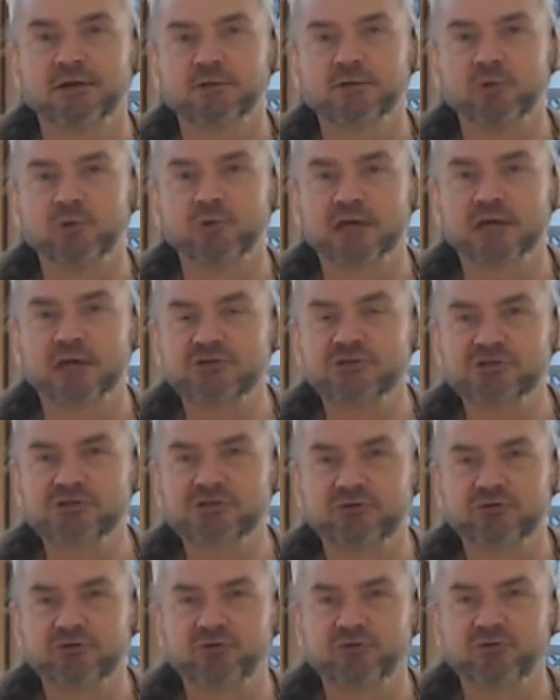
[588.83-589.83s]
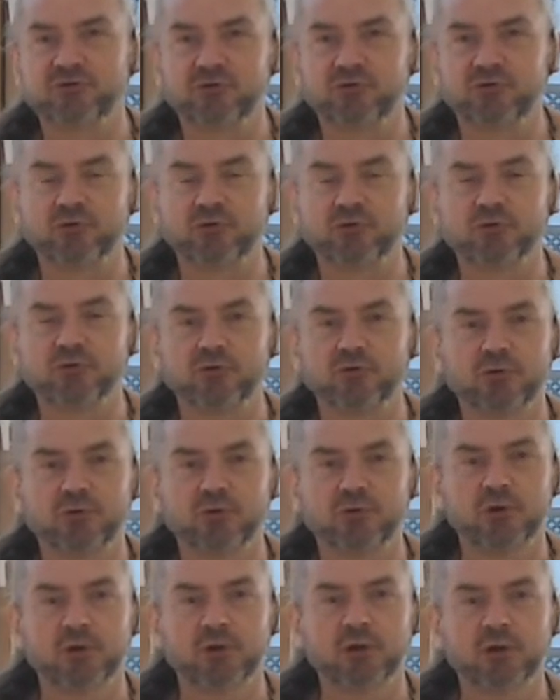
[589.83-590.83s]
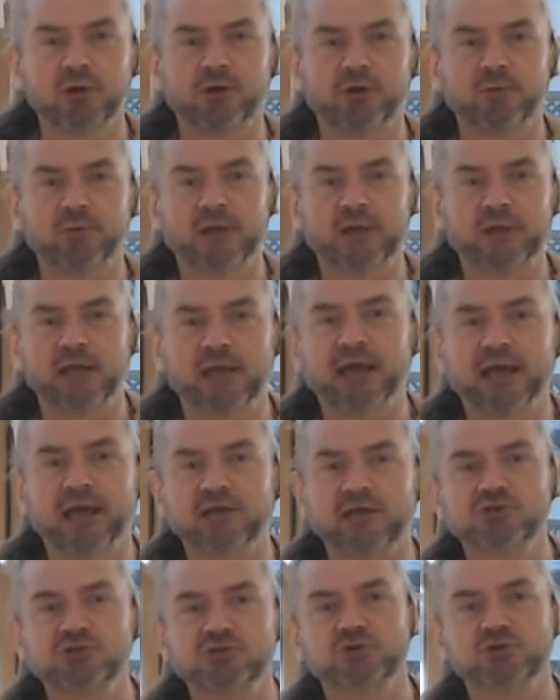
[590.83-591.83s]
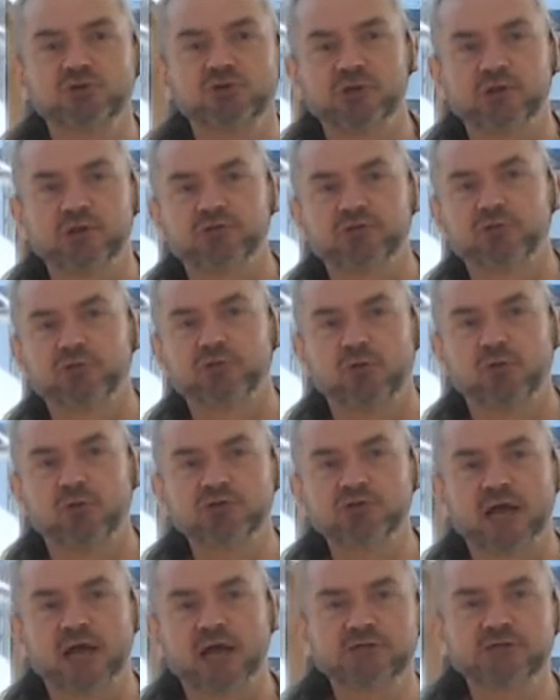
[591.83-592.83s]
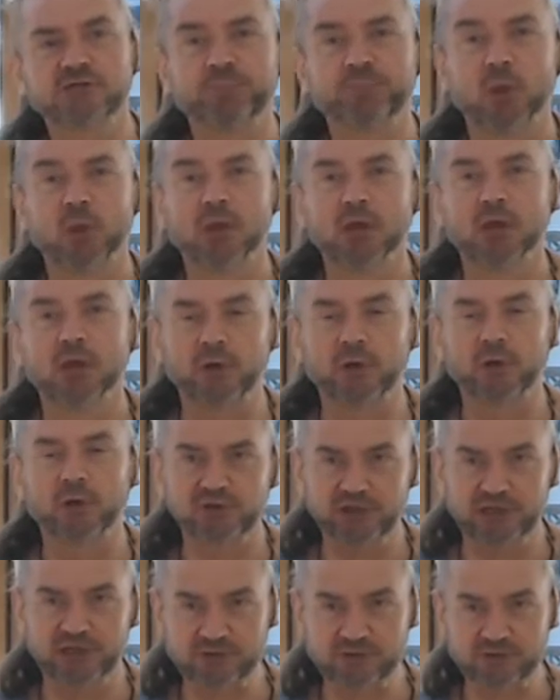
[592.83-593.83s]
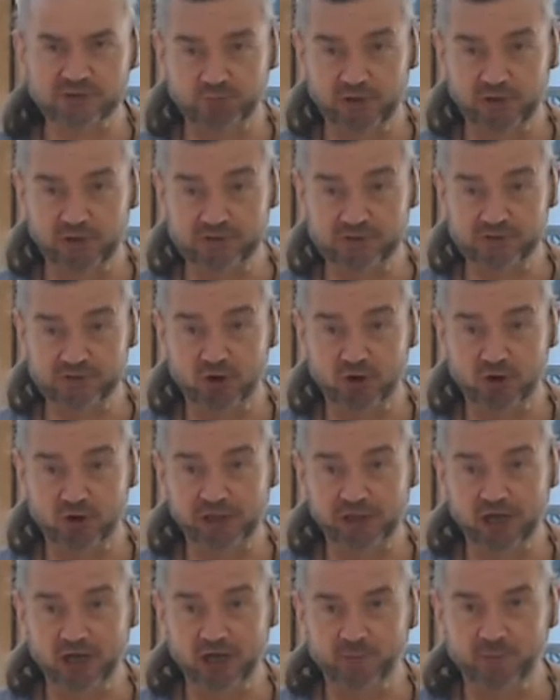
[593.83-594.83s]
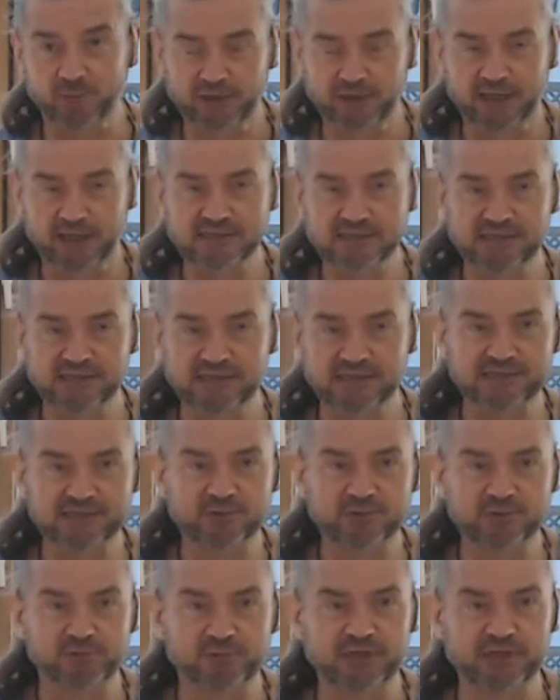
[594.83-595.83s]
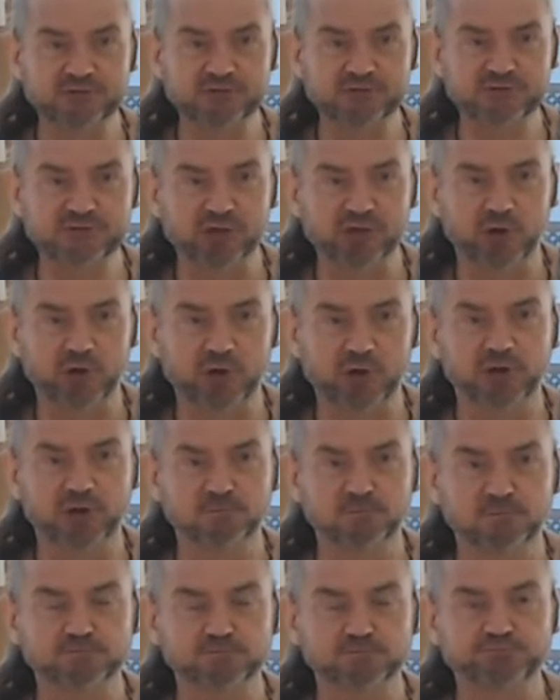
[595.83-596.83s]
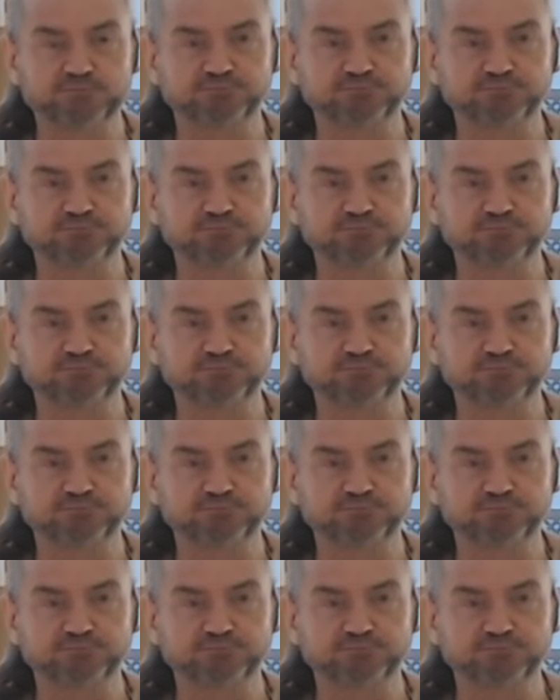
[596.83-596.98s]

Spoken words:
you get yourself to engage with contact. But it's a pranayama, as in it's breath work.